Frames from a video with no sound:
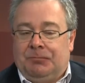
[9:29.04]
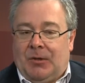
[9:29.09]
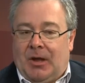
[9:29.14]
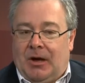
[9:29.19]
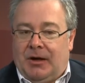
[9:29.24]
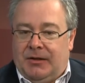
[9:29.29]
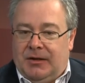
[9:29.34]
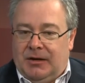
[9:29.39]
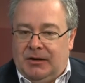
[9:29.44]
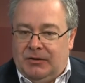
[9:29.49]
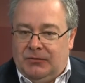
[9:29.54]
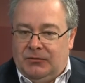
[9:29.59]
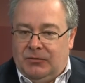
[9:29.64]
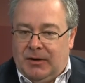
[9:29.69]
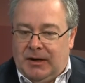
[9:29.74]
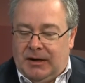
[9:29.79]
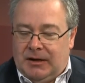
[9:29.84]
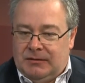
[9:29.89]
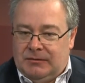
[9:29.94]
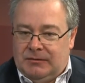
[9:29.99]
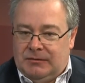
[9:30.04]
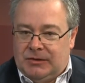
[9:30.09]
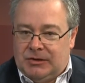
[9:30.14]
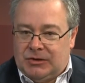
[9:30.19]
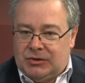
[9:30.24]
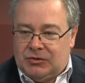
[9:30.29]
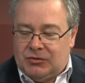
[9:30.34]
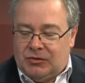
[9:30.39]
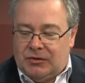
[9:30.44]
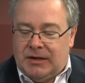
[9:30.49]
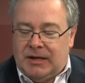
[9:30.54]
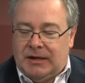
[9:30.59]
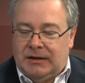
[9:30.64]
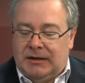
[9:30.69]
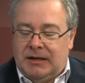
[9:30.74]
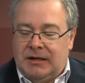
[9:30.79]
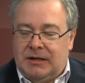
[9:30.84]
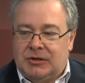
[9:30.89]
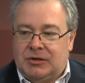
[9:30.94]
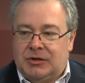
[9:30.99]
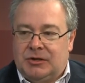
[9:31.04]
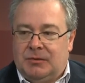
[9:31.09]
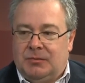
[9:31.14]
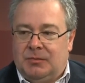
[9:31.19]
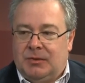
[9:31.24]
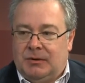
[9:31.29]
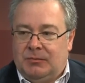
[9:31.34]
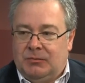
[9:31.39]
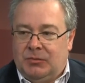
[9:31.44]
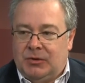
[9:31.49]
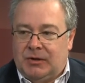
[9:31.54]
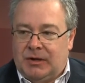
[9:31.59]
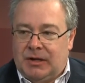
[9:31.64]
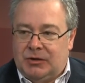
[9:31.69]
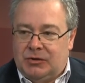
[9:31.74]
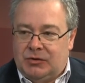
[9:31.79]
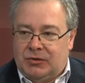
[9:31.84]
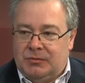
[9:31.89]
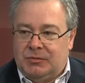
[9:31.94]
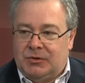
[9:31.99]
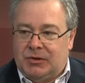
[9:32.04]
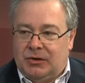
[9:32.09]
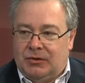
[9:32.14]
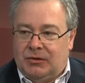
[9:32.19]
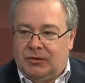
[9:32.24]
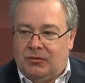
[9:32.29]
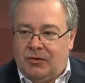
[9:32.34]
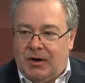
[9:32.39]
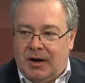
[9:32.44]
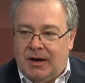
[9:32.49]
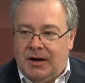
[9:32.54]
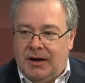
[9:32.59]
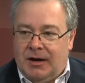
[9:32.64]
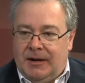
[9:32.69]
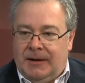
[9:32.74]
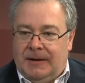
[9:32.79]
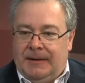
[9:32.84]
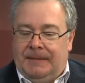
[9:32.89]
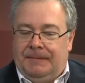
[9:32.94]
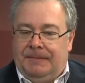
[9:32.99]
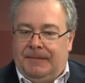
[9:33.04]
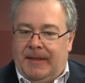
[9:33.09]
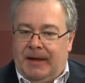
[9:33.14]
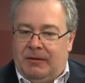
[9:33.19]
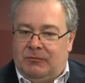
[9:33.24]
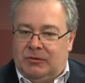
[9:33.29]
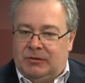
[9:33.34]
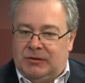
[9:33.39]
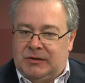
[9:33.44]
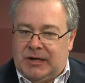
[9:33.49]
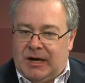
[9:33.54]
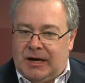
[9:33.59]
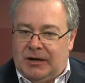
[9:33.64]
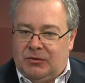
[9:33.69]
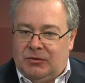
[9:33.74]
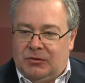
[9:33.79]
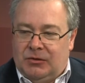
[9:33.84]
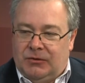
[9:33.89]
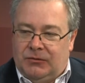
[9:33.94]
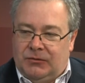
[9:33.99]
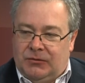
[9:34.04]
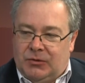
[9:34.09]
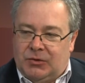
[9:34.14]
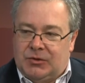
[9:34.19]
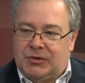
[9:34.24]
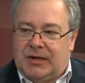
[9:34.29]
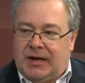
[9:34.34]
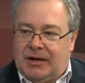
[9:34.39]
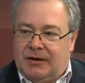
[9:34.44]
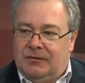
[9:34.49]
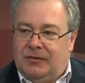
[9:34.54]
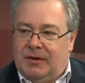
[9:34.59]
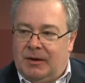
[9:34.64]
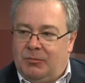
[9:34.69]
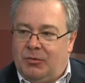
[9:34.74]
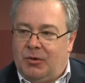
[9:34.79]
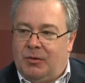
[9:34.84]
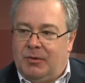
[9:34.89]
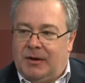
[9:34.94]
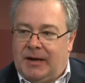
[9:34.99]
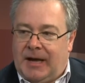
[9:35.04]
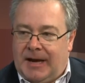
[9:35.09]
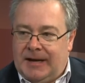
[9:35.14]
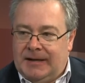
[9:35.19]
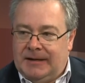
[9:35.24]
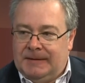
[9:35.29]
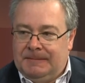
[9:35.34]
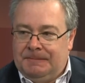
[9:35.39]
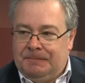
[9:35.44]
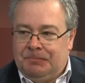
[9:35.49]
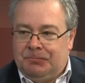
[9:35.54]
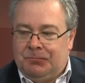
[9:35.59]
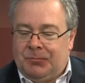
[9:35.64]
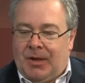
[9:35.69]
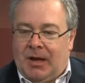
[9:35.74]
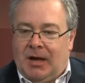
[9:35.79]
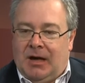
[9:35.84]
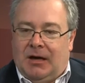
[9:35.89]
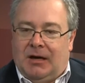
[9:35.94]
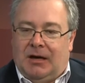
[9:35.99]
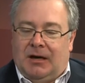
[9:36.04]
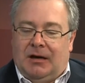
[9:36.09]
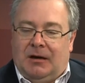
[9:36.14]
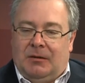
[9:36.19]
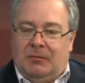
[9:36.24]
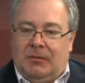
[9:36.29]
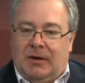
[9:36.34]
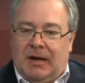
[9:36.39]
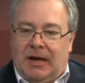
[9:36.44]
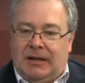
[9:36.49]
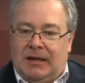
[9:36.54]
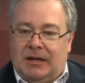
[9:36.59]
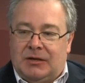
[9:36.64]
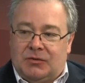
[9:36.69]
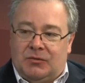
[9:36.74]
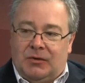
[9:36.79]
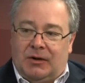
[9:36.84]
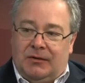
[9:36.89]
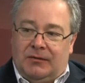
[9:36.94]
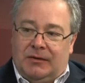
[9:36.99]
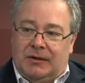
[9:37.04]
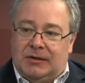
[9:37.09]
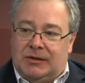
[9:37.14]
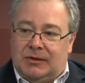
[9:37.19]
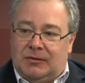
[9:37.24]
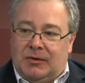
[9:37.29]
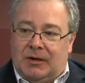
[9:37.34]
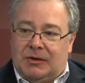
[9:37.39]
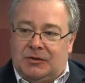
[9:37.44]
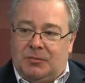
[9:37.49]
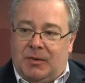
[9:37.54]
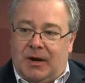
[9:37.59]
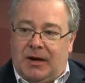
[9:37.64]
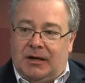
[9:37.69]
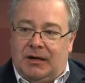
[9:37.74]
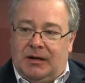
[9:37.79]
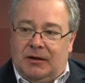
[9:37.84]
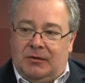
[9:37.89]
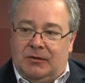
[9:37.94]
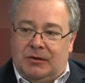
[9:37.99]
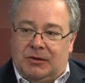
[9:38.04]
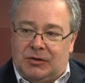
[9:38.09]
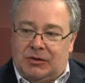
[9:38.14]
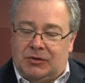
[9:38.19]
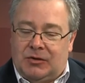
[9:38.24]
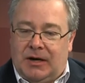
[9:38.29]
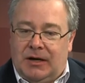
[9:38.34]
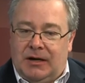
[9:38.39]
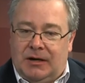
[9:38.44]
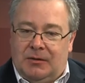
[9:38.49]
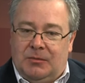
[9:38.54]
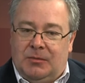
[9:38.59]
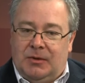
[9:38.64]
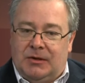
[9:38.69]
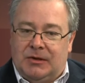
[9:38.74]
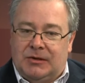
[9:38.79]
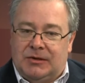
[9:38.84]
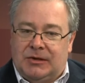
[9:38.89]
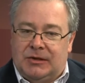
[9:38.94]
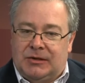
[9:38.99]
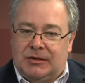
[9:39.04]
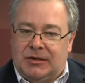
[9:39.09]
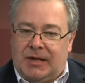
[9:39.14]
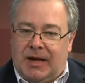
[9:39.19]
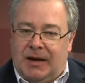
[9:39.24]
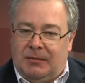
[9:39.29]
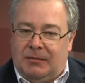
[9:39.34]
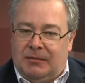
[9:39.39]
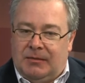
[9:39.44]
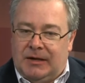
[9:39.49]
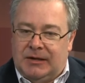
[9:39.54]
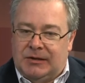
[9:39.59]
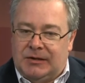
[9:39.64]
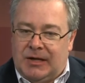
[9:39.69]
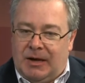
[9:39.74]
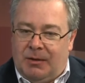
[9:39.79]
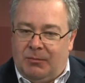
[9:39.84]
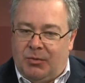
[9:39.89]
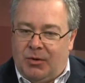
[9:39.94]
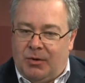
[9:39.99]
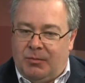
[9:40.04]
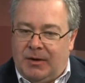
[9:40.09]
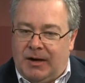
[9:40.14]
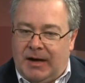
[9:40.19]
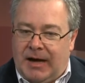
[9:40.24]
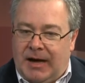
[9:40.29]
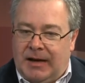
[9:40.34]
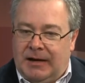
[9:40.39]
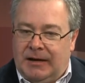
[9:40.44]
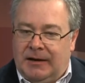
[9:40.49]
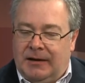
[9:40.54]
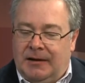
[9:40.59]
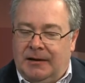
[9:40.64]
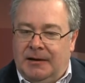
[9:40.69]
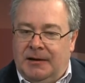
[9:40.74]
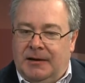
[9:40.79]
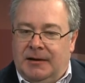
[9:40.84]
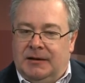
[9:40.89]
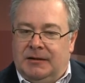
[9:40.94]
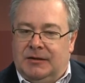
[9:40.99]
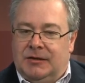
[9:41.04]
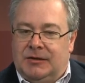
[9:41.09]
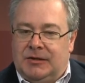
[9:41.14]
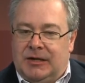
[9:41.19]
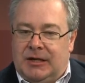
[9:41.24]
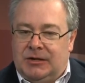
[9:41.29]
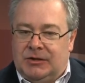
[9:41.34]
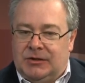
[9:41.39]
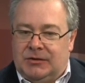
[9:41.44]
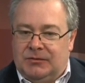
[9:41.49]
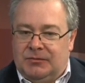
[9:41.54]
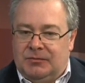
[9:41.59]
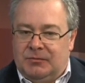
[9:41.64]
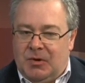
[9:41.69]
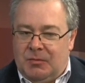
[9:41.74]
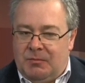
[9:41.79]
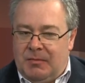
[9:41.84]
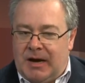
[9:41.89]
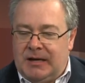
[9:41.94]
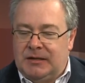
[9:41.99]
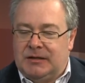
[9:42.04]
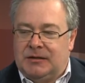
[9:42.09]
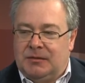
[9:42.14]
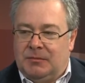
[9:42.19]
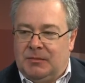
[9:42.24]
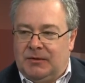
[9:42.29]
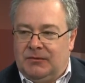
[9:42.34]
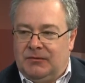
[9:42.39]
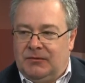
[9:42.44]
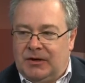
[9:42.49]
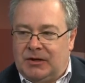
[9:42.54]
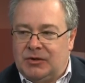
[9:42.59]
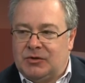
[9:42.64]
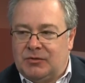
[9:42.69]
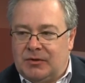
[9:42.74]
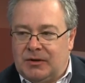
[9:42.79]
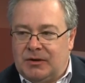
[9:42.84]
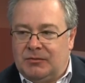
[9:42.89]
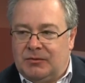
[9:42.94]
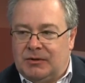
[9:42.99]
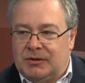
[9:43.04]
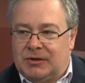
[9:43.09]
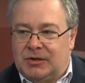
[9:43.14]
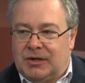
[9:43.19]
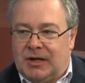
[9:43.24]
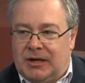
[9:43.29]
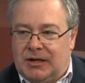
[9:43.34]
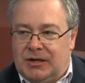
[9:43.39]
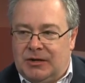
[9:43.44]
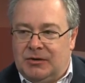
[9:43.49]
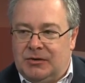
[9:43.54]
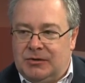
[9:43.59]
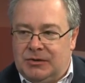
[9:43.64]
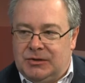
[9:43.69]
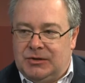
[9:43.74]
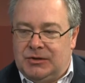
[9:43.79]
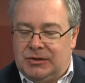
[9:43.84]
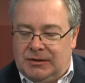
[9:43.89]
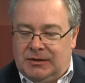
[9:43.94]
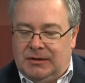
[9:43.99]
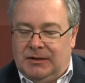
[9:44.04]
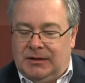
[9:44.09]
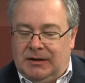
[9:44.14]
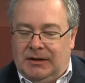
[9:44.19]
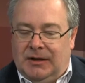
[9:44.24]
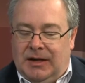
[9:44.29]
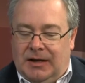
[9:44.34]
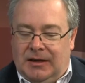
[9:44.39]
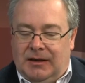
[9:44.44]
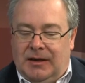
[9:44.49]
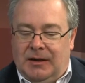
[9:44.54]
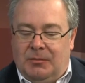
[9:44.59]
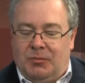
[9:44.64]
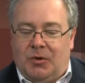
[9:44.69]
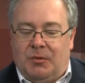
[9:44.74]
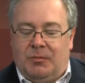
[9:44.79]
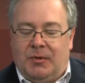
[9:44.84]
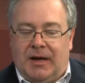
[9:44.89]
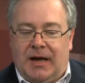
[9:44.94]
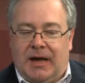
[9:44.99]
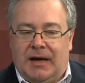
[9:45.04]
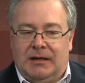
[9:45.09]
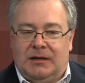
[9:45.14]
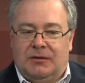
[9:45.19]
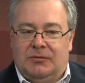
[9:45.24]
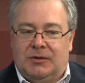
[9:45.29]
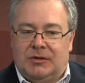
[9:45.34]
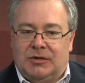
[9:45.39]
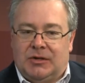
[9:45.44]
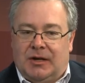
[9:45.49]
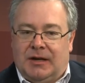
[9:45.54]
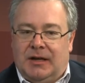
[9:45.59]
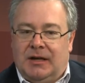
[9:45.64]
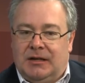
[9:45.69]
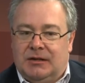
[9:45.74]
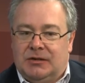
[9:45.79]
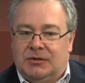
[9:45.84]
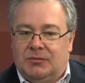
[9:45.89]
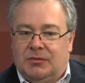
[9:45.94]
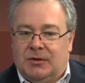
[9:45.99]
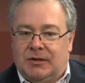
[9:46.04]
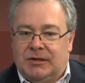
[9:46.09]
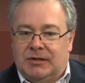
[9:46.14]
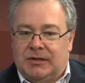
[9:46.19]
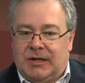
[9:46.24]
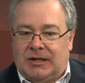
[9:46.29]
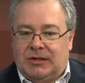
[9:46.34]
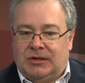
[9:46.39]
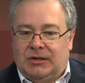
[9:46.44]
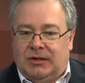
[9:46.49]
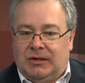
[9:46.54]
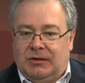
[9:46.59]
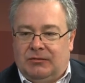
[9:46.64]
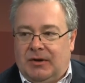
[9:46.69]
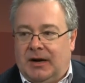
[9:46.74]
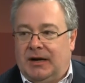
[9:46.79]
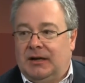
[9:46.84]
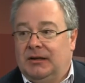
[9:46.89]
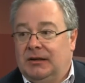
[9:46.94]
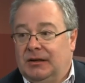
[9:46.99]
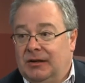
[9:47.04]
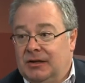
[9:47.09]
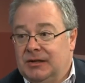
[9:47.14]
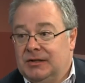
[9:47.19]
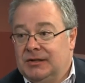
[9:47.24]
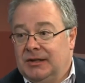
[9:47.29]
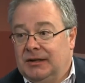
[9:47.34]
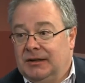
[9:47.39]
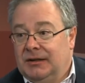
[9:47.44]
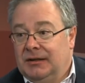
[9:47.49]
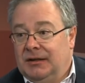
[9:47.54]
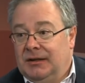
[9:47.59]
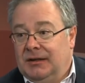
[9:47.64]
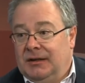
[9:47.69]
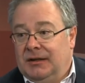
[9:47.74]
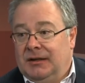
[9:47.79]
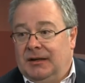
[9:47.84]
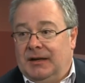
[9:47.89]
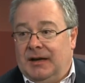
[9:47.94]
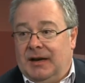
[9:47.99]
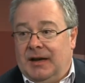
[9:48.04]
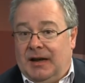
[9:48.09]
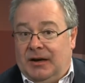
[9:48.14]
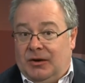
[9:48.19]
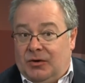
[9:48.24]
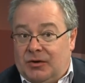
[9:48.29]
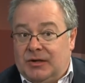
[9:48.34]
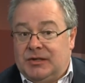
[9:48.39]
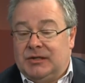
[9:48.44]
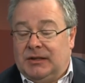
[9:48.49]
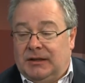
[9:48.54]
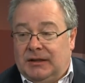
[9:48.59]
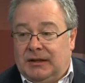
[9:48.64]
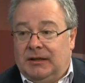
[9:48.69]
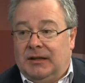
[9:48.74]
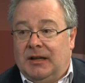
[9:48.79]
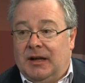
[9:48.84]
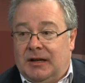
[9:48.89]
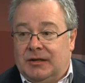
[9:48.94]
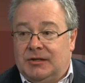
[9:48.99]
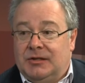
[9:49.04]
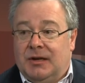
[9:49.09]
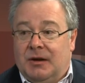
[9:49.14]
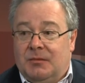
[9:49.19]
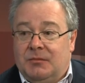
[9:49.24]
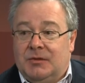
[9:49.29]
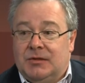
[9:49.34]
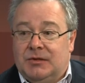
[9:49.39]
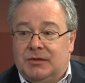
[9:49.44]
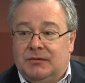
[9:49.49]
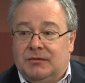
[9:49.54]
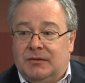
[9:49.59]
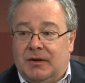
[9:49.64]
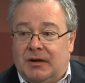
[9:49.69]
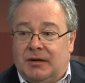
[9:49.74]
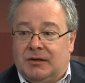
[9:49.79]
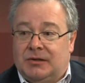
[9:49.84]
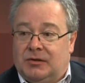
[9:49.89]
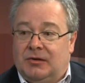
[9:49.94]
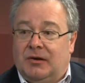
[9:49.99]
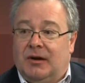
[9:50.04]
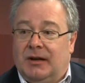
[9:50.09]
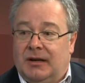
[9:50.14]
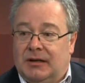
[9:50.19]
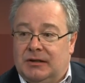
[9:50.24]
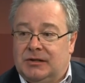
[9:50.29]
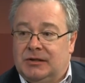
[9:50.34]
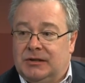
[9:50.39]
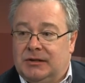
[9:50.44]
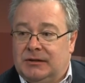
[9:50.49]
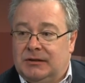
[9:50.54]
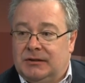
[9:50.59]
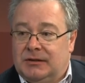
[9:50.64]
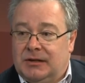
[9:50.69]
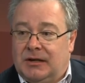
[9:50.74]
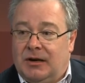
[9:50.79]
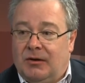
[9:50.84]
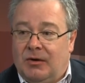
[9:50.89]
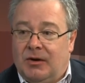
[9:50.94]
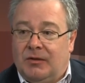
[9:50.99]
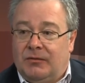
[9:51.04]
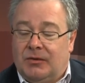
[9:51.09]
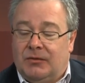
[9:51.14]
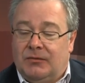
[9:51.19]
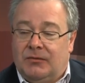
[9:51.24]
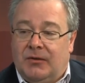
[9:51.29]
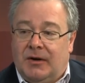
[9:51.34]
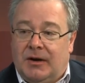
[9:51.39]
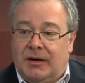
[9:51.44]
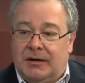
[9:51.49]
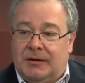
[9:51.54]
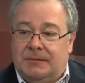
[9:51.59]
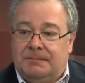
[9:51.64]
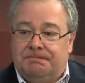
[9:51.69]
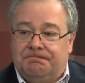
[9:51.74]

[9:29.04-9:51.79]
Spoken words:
I think if we can destroy their leadership and put their troops on the run, that will take all the force out of their propaganda. And that's relevant to us back here in Australia because it's that propaganda, the sense of momentum and victory which they use in their propaganda, which I think is what is actually radicalising increasingly large numbers of young Australians to go over and fight.